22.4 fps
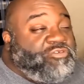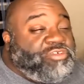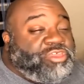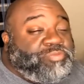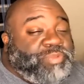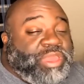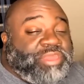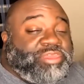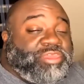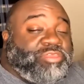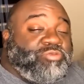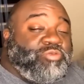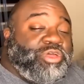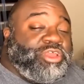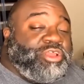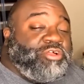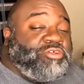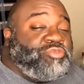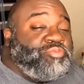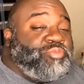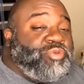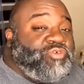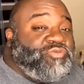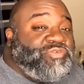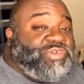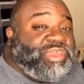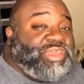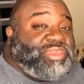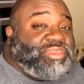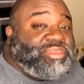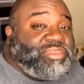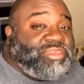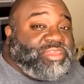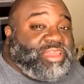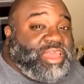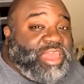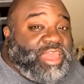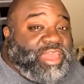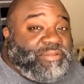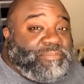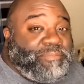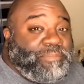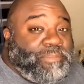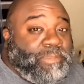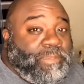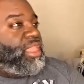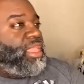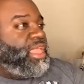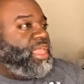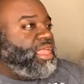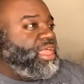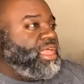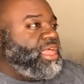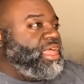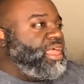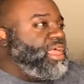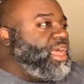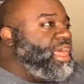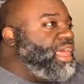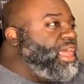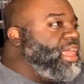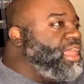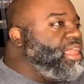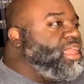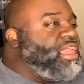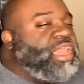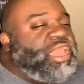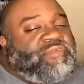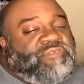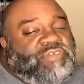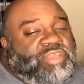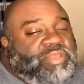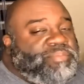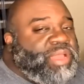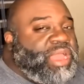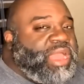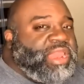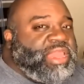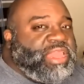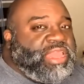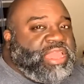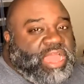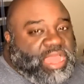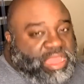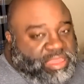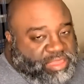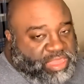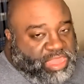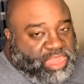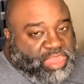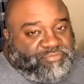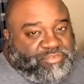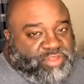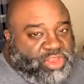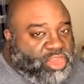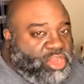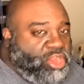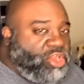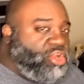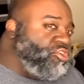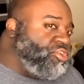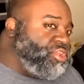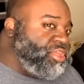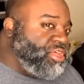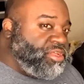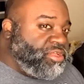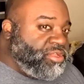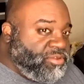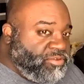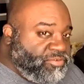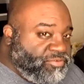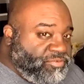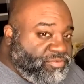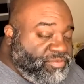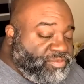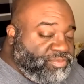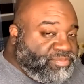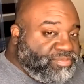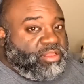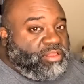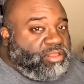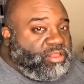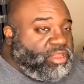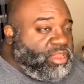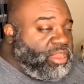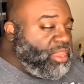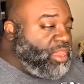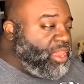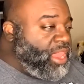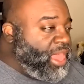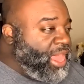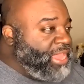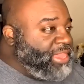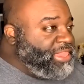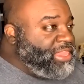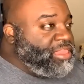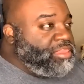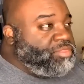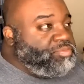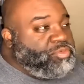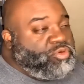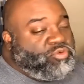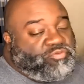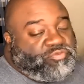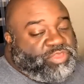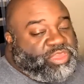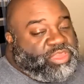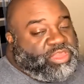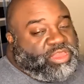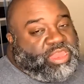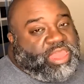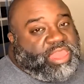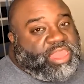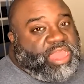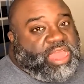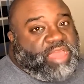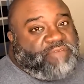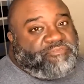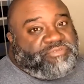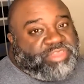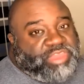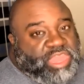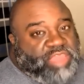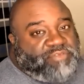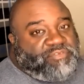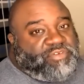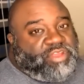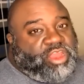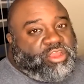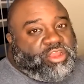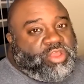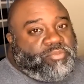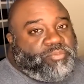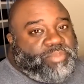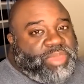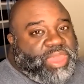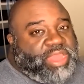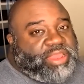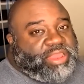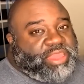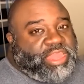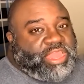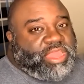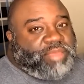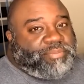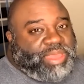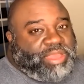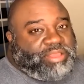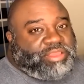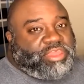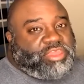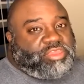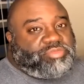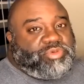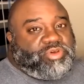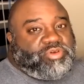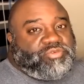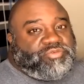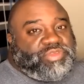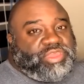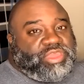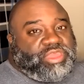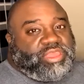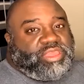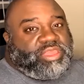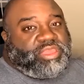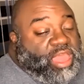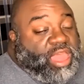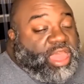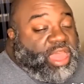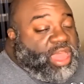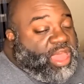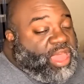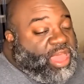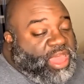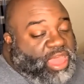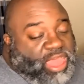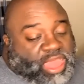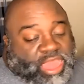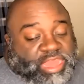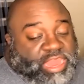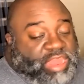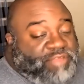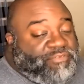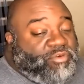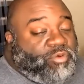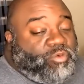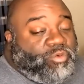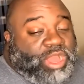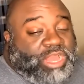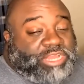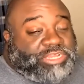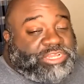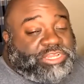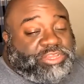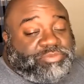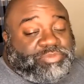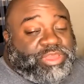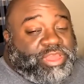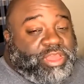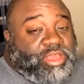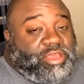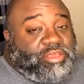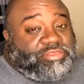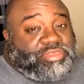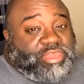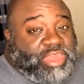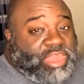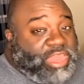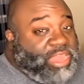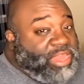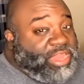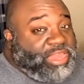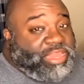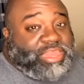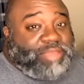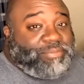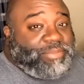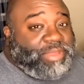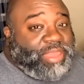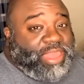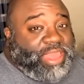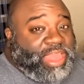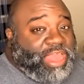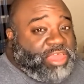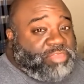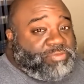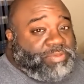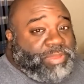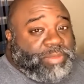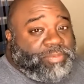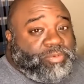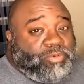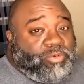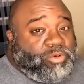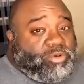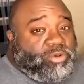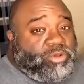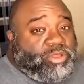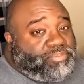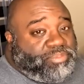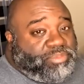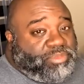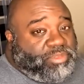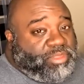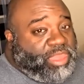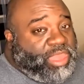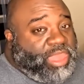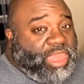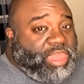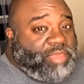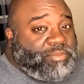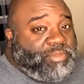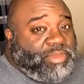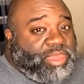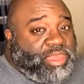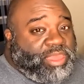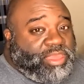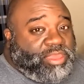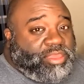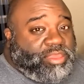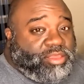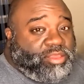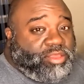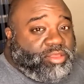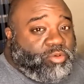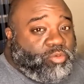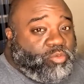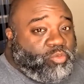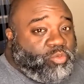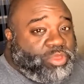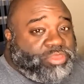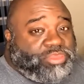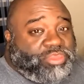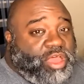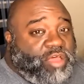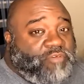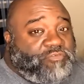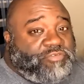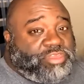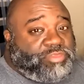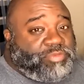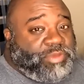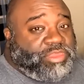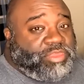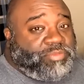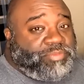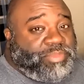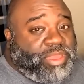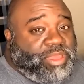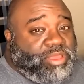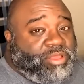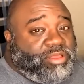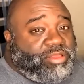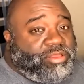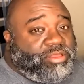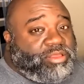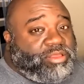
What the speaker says: Space is one of those movies that everybody I ever heard of liked this movie. Like, I've never heard a bad thing about this movie. I never watched it because anytime I ask people, hey, man, what's Office Space about?